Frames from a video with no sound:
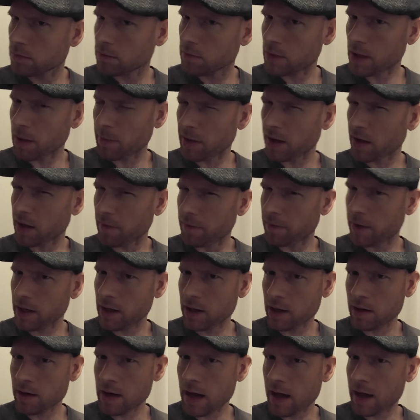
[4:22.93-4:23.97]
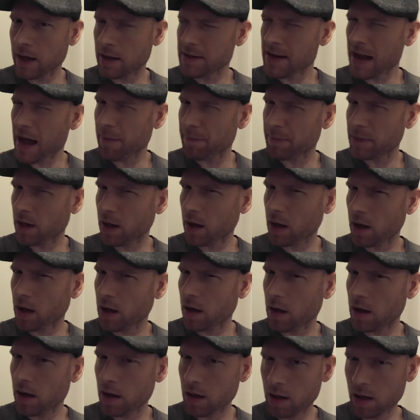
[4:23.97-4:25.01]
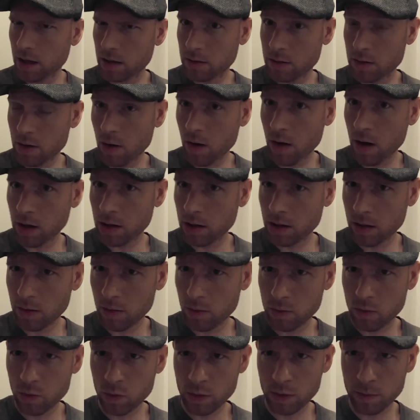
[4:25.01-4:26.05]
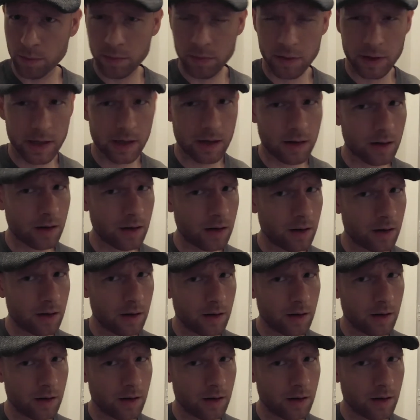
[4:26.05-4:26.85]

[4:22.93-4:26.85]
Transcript: That'd be like a vegan not adopting a dog and going to a breeder.